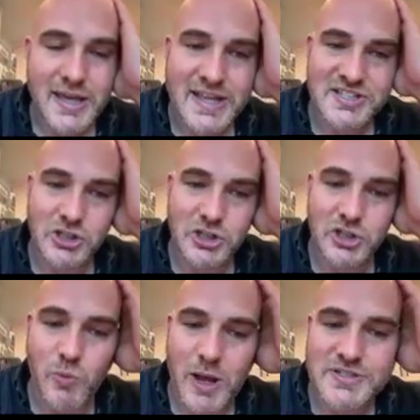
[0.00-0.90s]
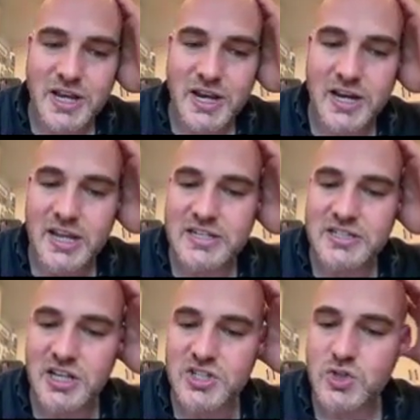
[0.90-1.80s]
It's a good website.
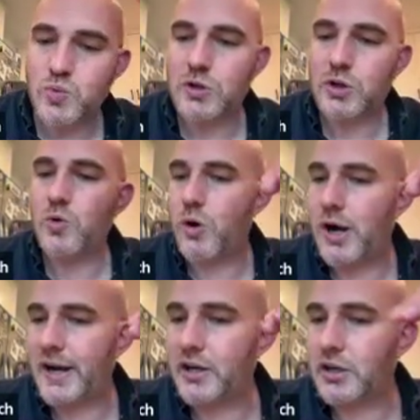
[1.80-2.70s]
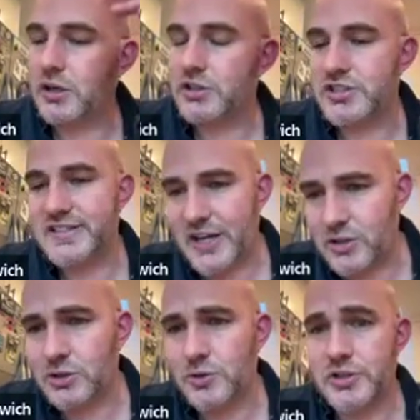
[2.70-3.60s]
It does require to
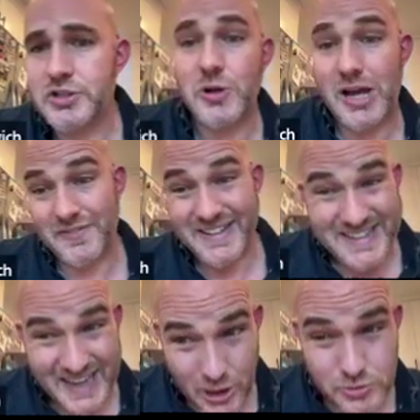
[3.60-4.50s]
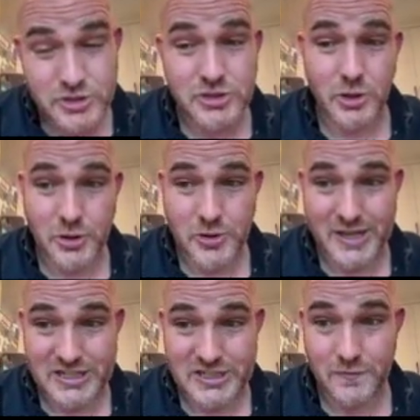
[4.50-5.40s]
download, you have an account, although
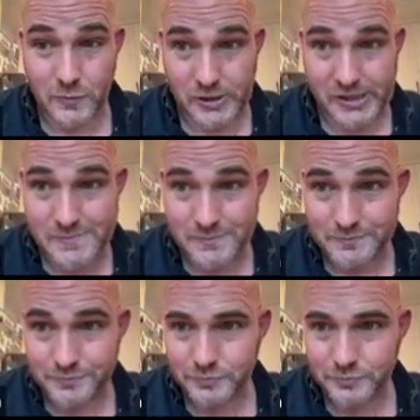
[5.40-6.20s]
that is free.